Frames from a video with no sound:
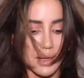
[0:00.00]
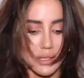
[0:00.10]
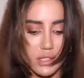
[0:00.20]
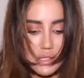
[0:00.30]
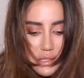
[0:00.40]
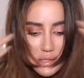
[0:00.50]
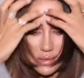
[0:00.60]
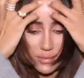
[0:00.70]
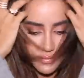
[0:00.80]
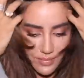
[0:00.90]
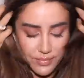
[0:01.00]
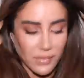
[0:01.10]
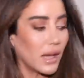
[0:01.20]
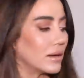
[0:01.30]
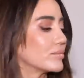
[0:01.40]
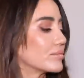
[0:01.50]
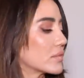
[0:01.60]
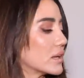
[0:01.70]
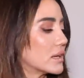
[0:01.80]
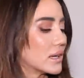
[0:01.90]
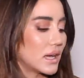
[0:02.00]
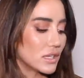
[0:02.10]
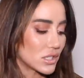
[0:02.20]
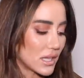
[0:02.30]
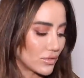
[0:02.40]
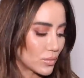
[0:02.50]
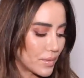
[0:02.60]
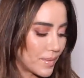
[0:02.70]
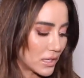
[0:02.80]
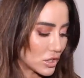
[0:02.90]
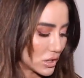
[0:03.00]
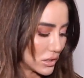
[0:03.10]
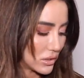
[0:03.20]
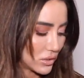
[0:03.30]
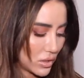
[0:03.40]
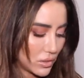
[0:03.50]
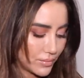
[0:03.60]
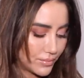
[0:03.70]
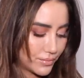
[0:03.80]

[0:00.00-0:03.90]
I just have to be patient, you know?